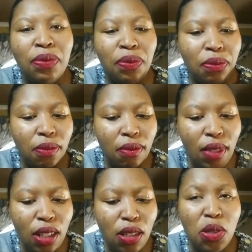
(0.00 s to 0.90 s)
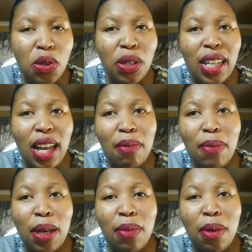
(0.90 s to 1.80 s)
So as my mom
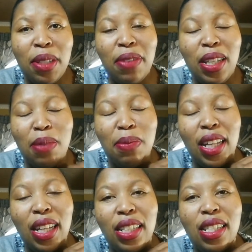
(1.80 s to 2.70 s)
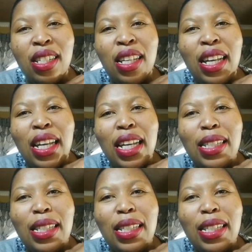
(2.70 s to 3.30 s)
advised me that it's better